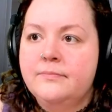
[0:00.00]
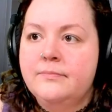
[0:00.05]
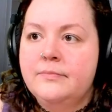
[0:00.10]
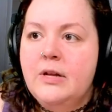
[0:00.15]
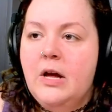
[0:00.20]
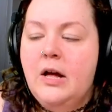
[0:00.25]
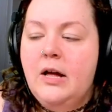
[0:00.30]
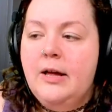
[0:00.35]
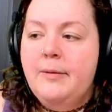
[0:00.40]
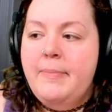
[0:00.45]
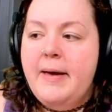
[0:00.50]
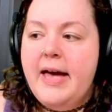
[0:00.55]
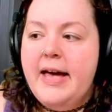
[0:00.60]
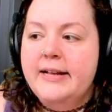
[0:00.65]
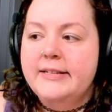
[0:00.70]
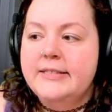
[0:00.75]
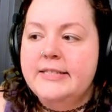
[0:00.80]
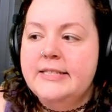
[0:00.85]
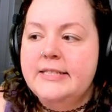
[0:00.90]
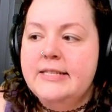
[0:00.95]
All
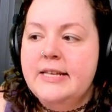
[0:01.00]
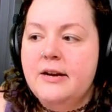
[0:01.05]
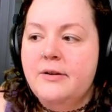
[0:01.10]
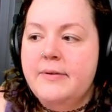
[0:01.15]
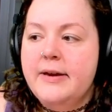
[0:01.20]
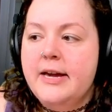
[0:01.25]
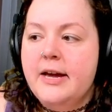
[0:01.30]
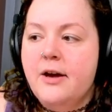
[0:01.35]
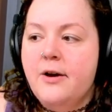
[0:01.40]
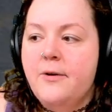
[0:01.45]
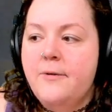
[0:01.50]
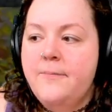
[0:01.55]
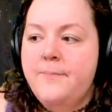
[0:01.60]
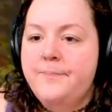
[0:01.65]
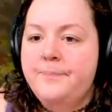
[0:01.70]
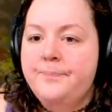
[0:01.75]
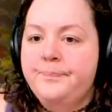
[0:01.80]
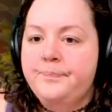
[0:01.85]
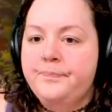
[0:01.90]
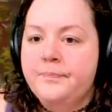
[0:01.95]
pets, there we go.
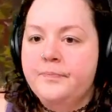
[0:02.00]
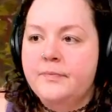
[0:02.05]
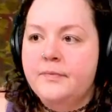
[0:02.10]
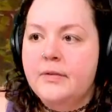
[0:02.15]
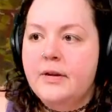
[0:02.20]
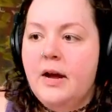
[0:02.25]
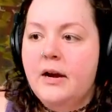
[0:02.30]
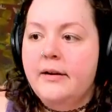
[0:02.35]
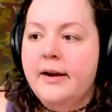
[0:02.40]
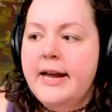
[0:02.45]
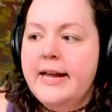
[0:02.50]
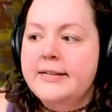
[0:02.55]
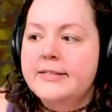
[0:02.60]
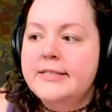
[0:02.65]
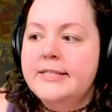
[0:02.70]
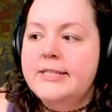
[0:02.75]
All right,